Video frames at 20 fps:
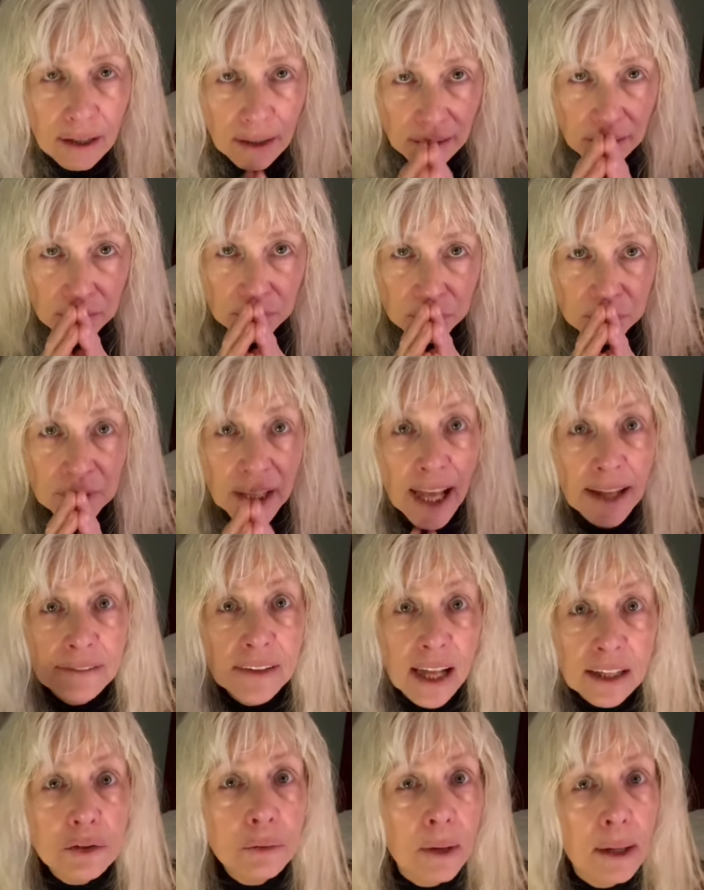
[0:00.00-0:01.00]
and
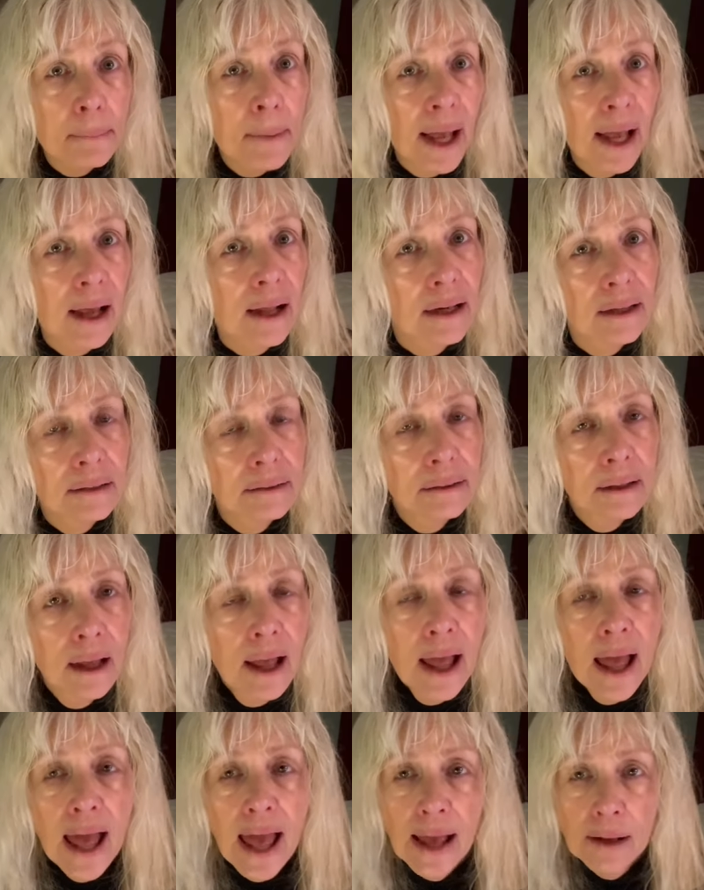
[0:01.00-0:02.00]
that's where I'm at.
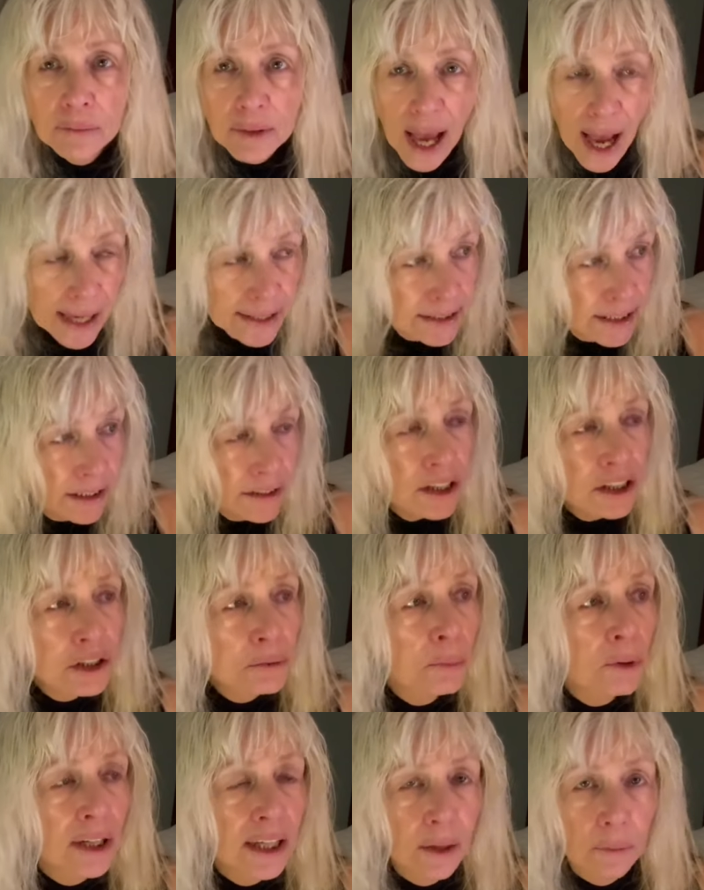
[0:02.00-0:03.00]
And I did this
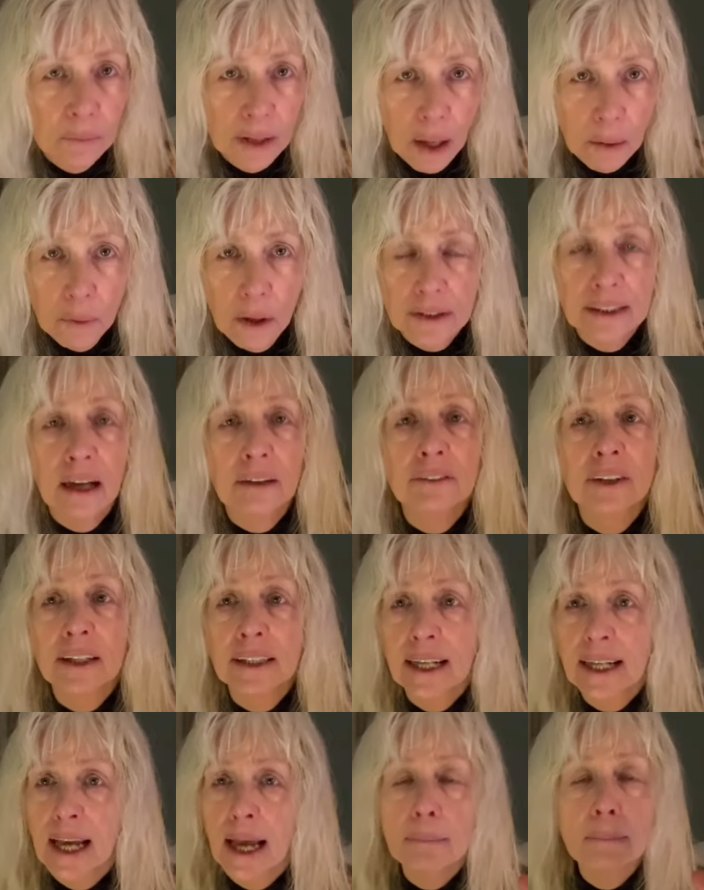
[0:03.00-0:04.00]
morning when I walked down there
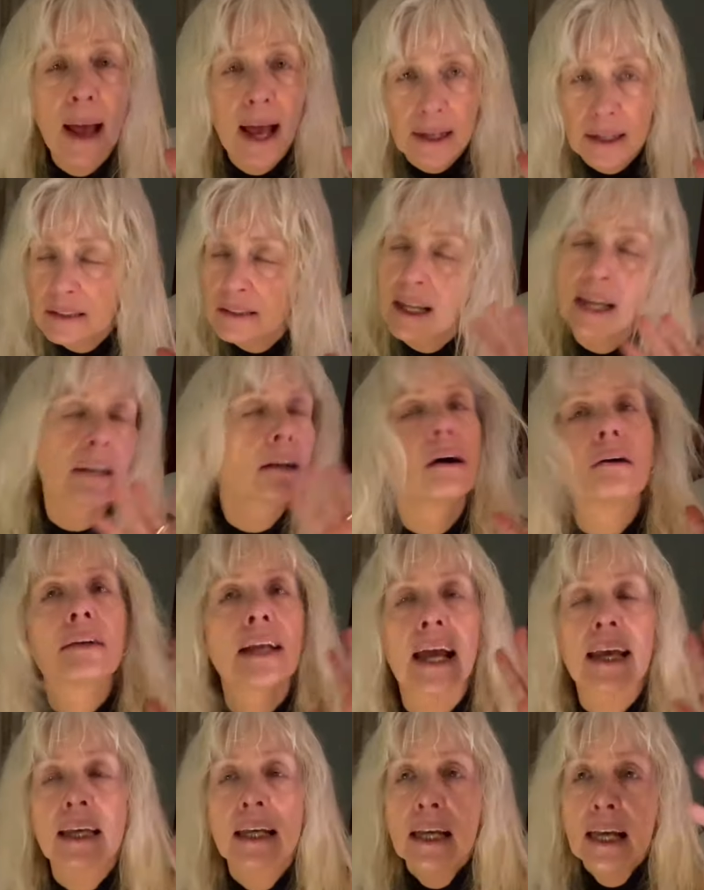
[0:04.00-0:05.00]
and I came back. It's like,
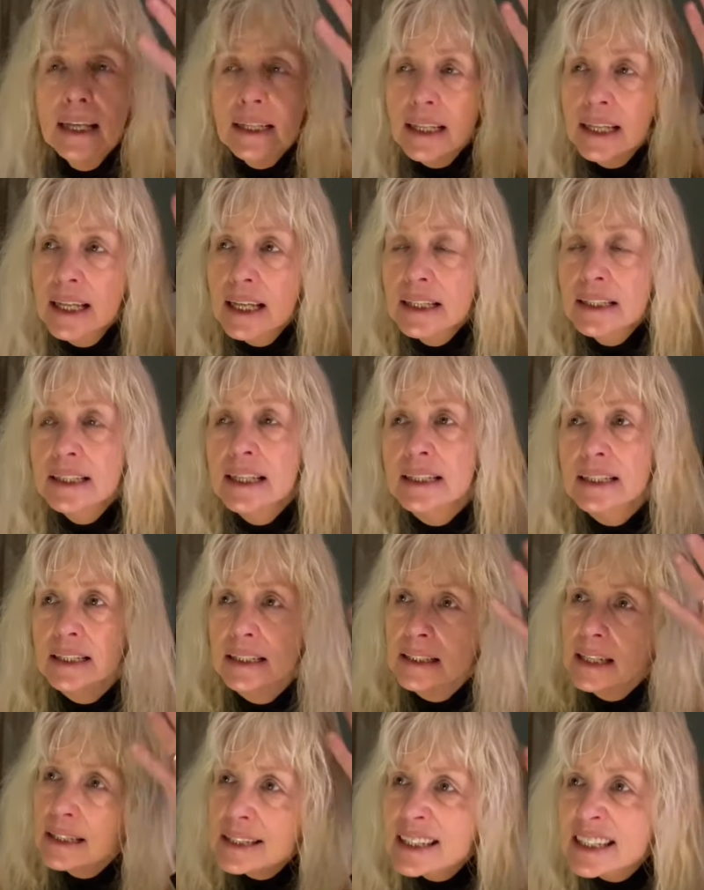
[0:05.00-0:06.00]
okay, get
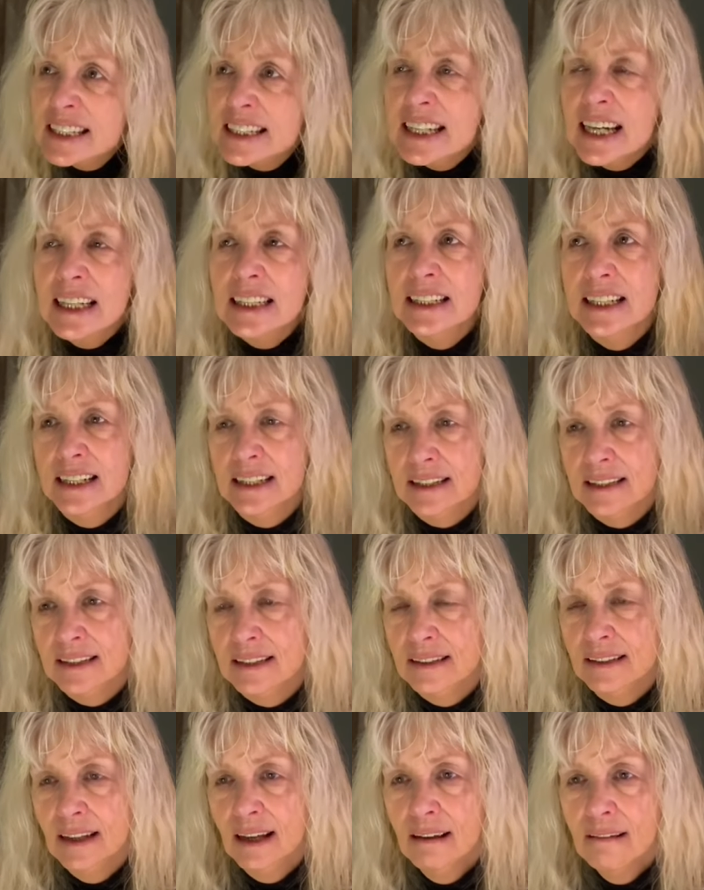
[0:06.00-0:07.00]
this
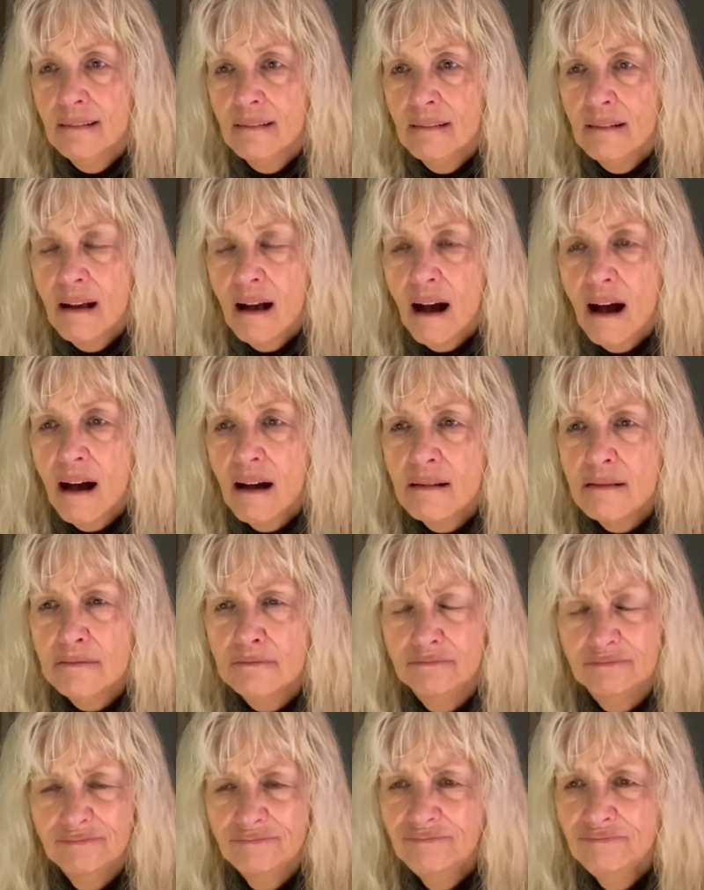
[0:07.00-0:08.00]
sickness
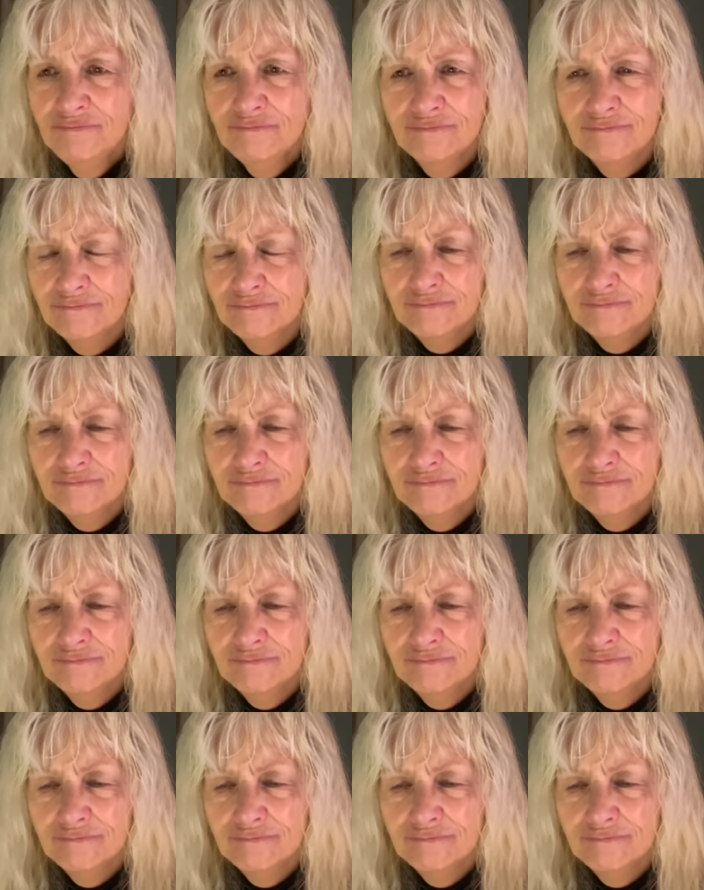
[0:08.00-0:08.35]
um,